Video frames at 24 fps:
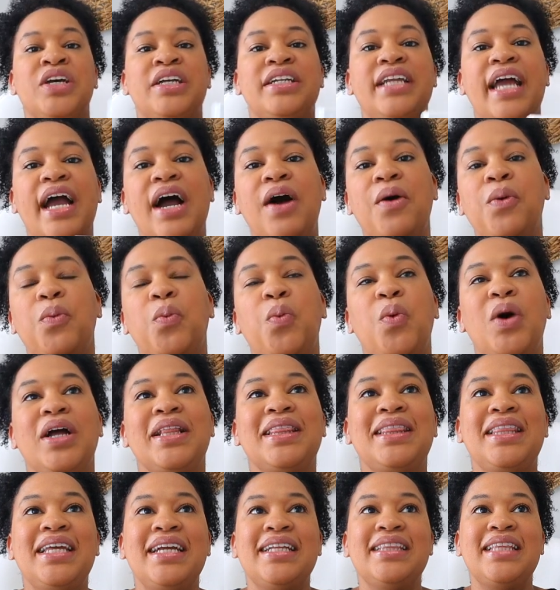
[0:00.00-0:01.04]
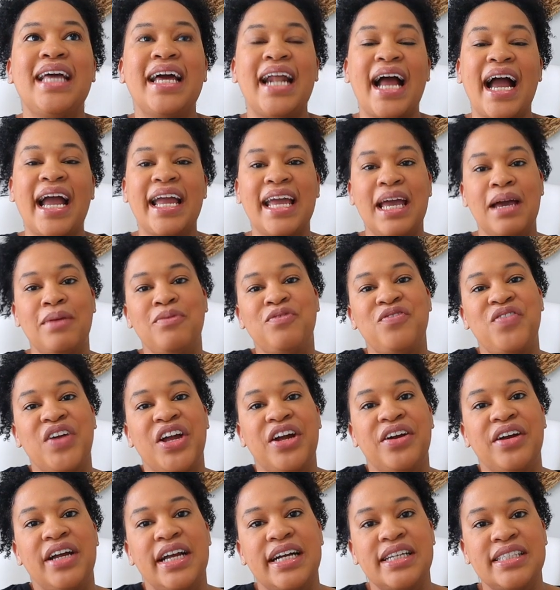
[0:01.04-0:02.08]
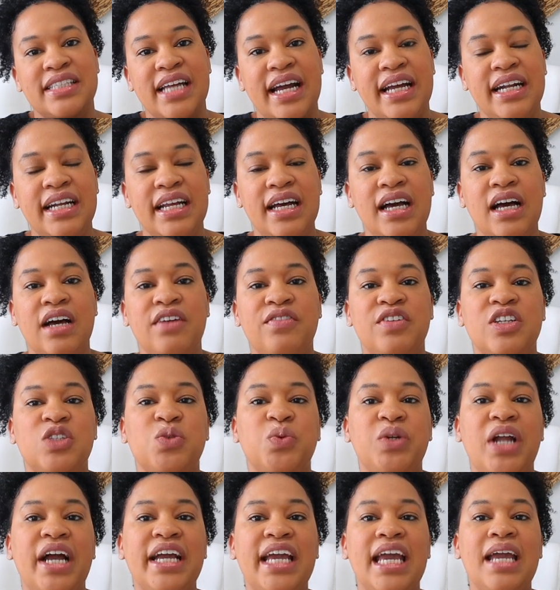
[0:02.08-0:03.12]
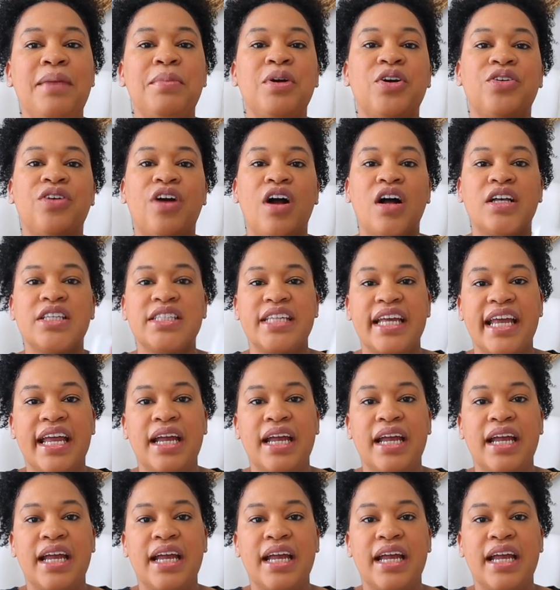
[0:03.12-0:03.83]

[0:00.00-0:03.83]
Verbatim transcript: Now, one thing that I am very excited of is when I came across